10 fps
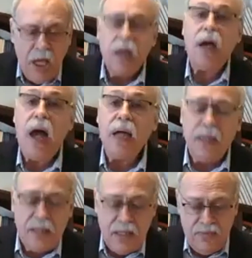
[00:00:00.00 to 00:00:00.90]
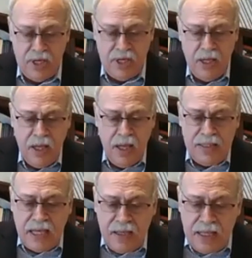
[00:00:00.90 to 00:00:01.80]
Cognitively,
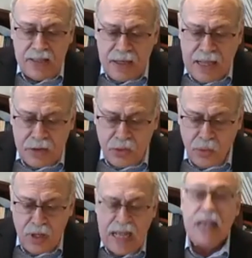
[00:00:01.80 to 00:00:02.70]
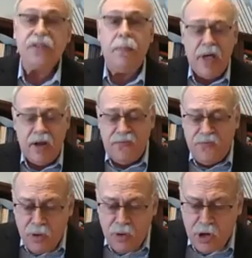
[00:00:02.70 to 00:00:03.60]
technique de nature as a
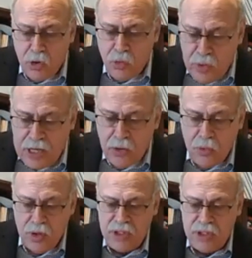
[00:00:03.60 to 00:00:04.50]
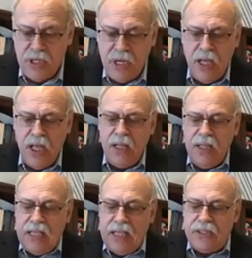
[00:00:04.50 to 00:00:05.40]
metaphorical recourse
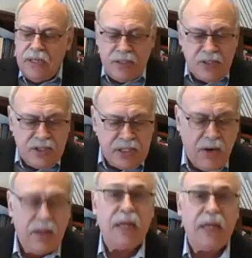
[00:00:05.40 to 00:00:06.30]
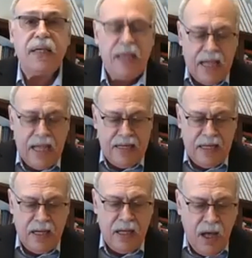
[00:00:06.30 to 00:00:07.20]
leads necessarily to the
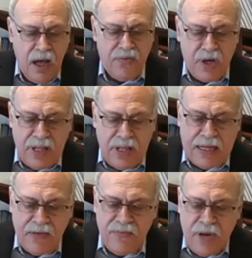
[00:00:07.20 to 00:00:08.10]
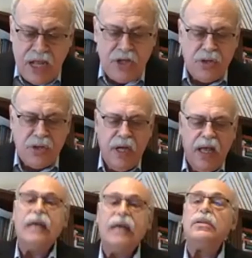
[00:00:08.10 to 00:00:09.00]
idea of collective nature
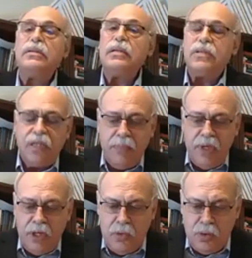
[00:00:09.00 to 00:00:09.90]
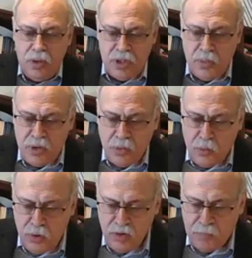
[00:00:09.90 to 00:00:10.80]
as a system in accordance with the
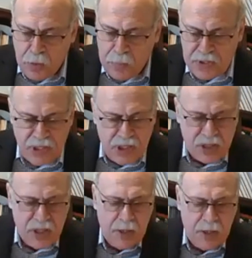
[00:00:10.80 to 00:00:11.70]
rule of purposes,